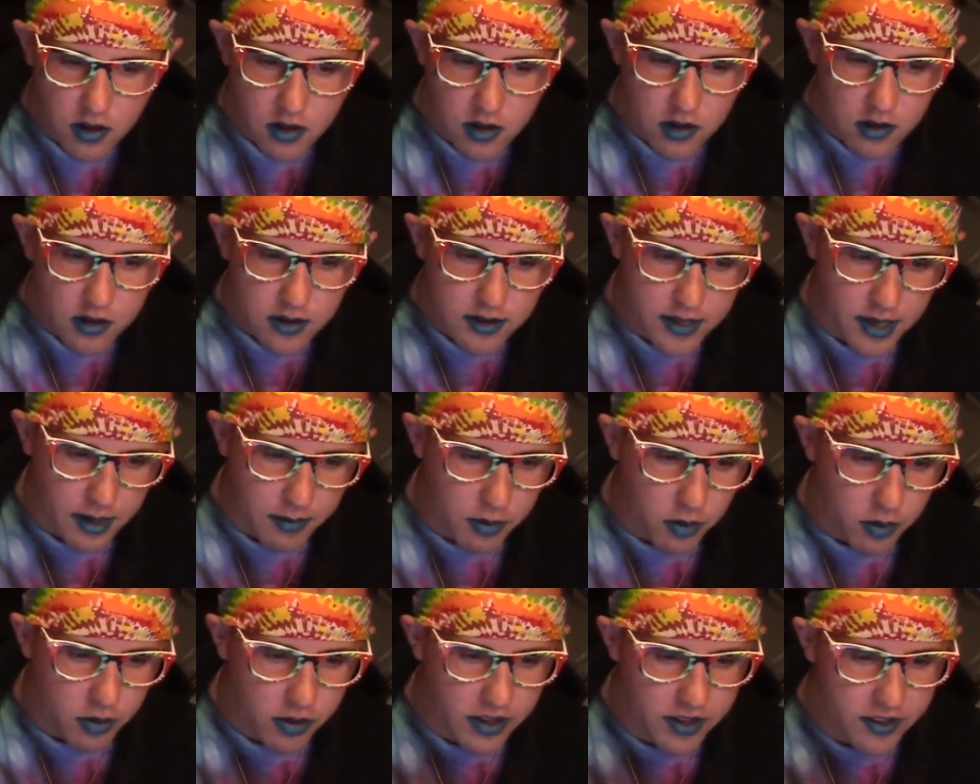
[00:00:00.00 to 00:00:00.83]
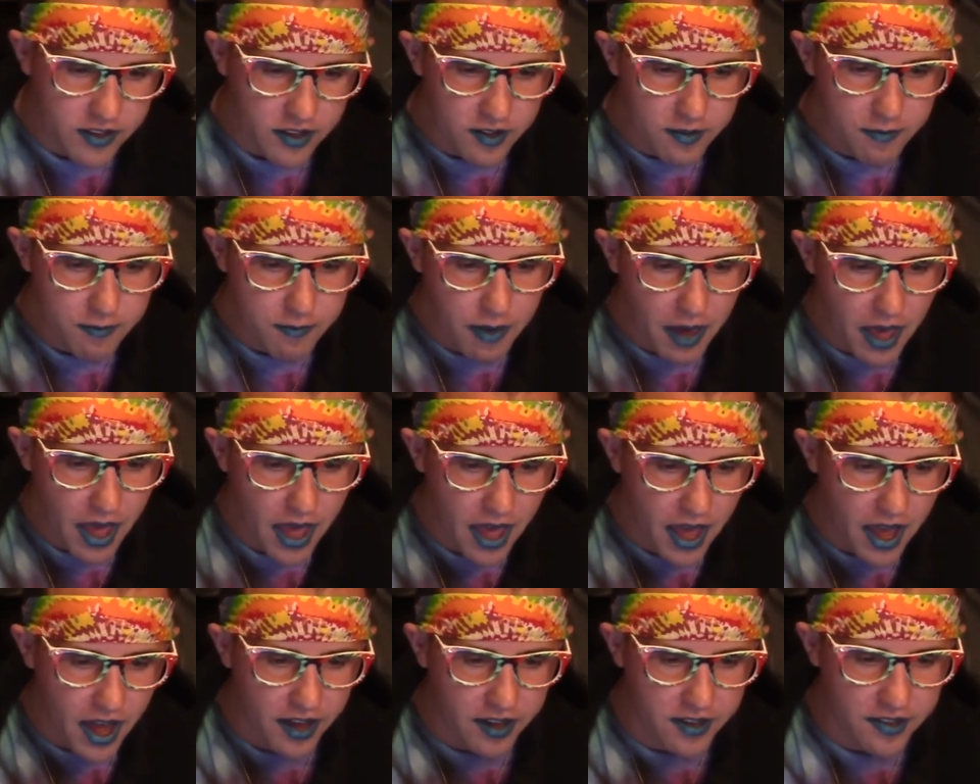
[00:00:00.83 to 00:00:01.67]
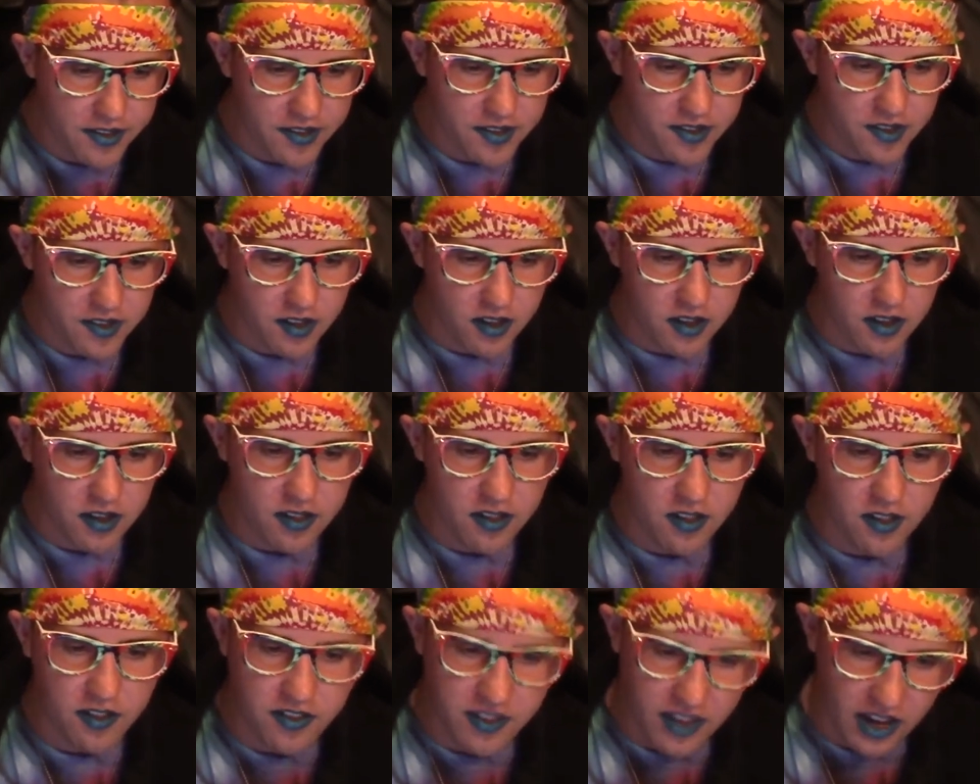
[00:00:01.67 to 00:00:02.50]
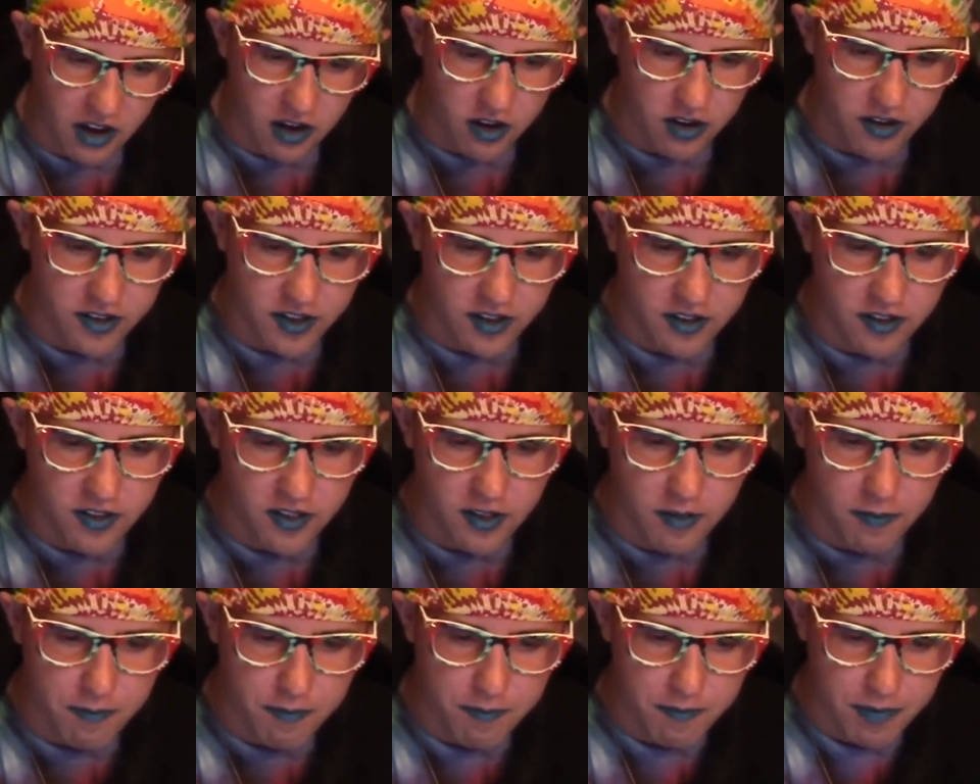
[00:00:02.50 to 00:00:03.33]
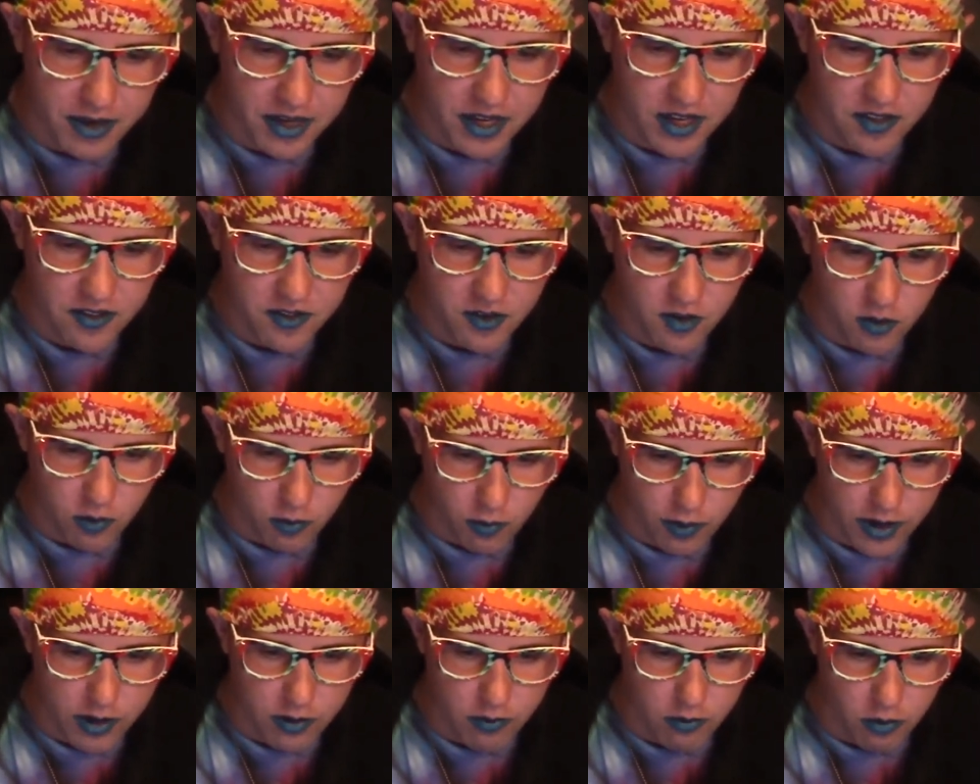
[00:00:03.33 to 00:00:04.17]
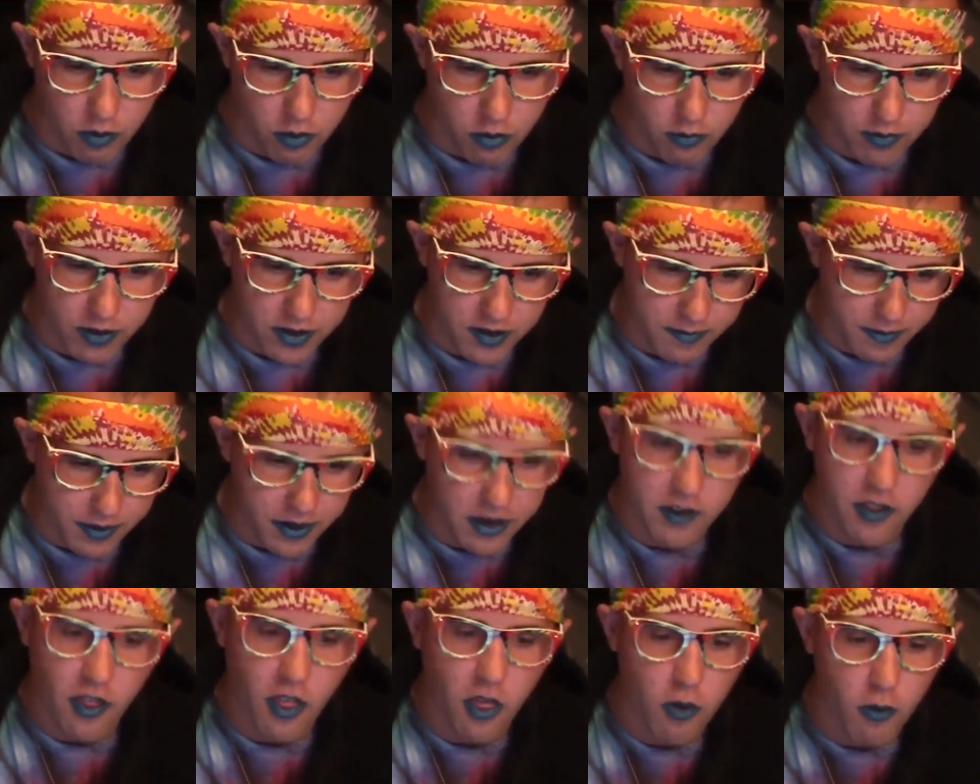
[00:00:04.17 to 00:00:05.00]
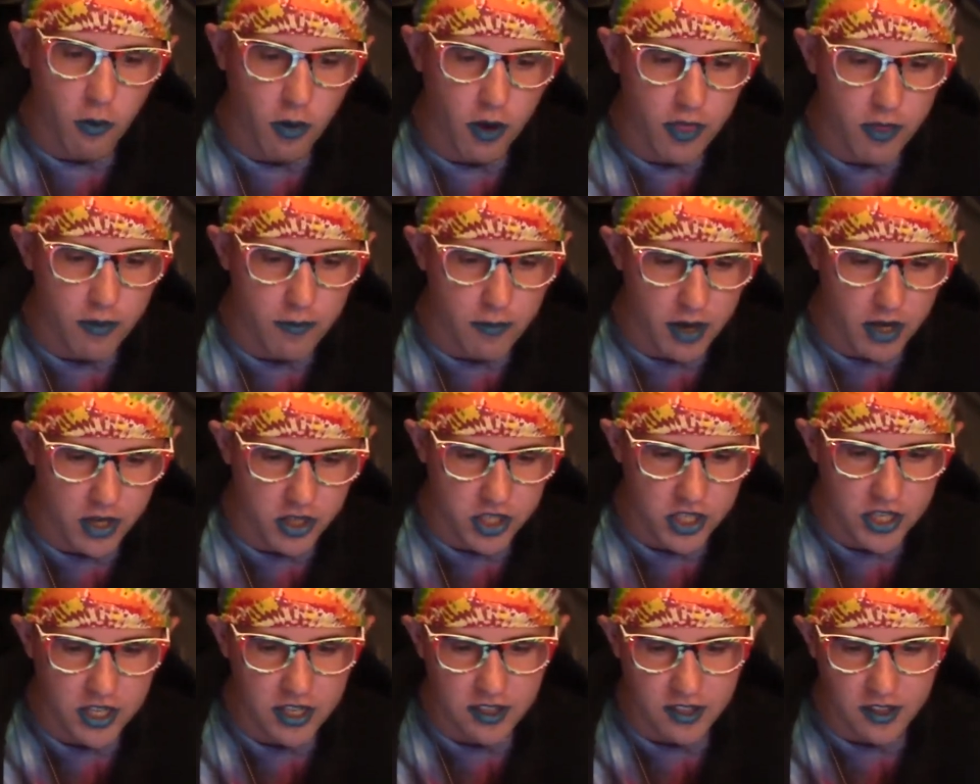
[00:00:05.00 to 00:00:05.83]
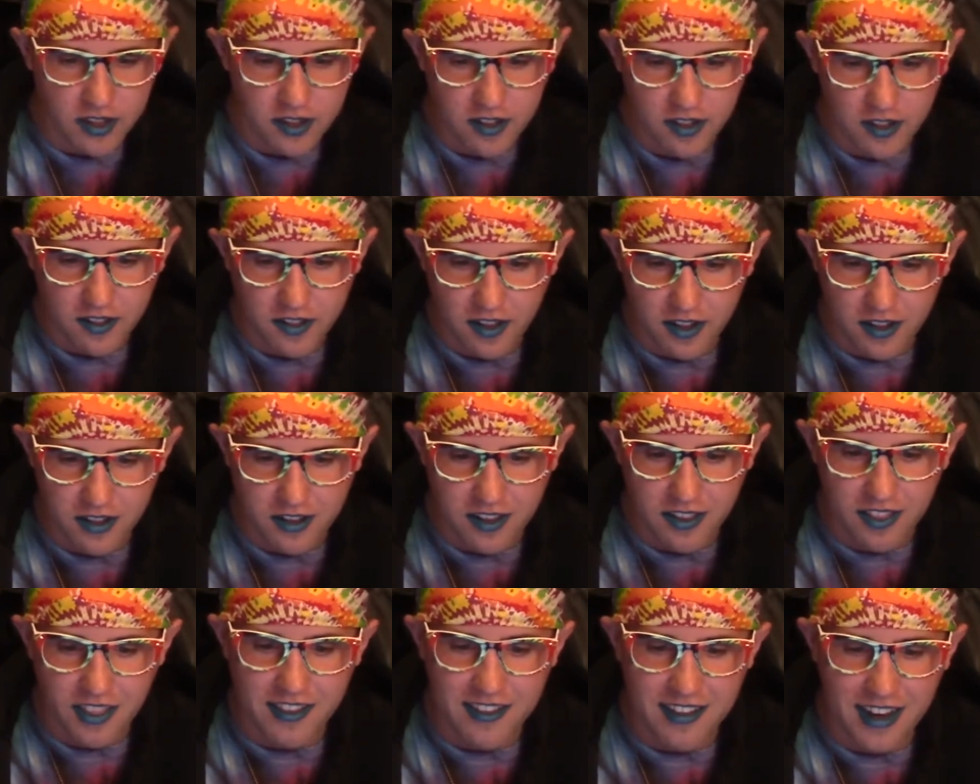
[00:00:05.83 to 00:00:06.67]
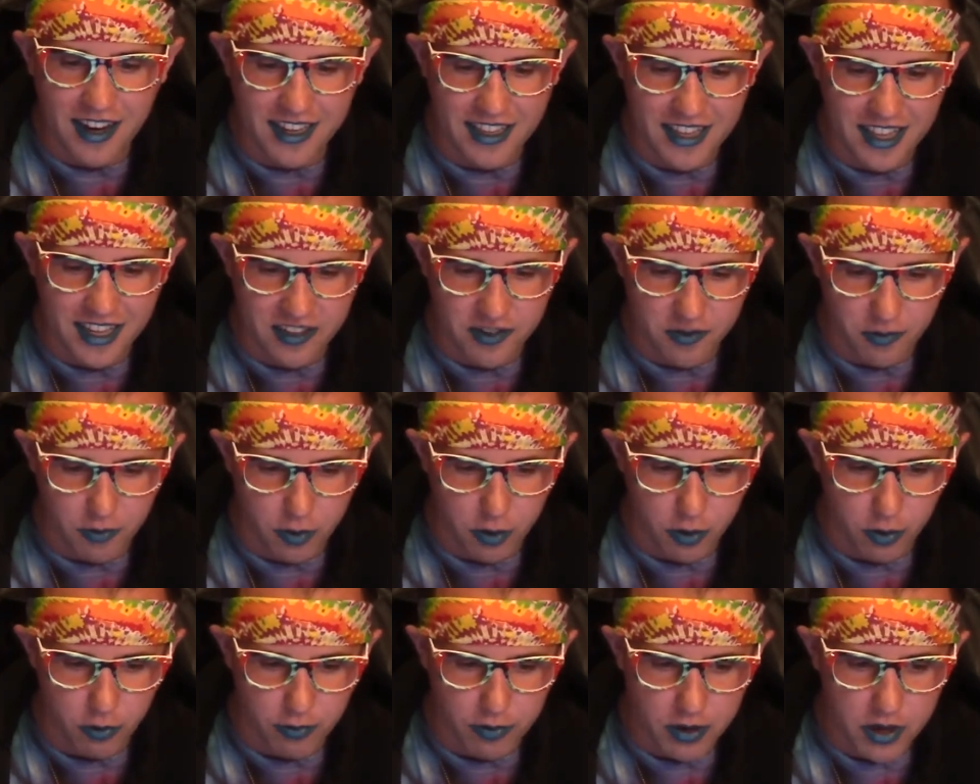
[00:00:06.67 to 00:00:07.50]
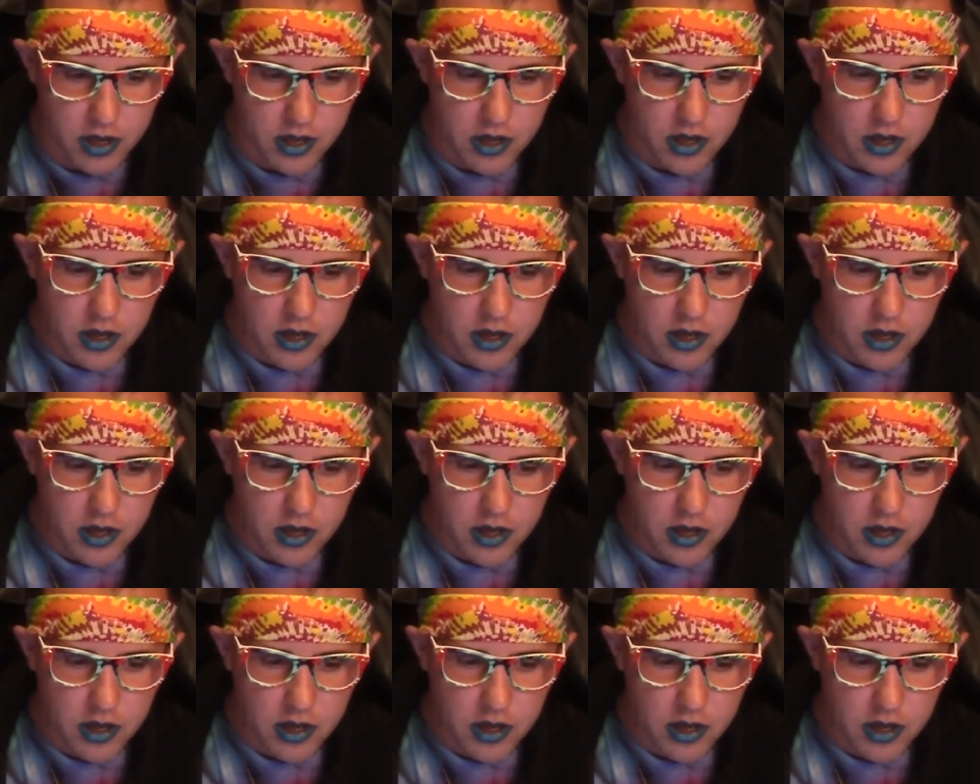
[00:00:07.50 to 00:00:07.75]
Domino leads us past the stairs into the biggest great room. It's bigger than the one in the mansion. He leads us into the dinette room.